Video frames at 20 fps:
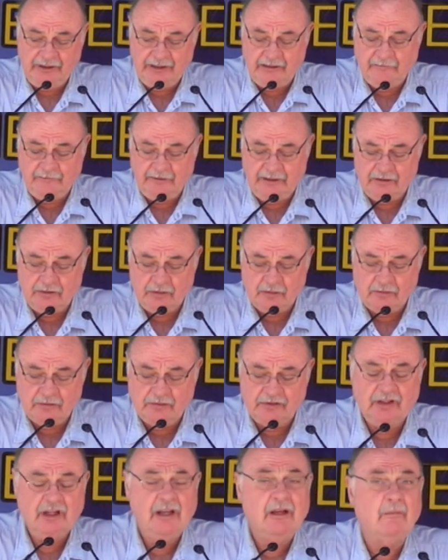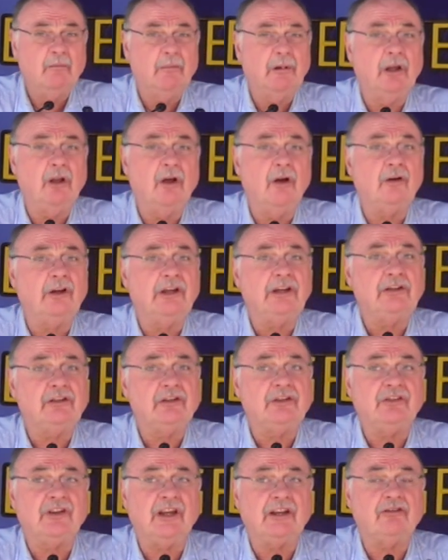individuals belonging
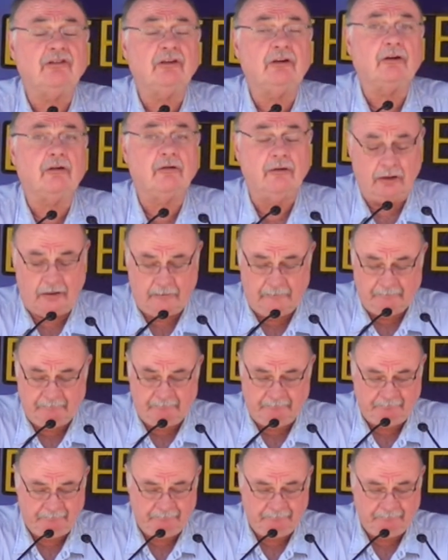to such a group.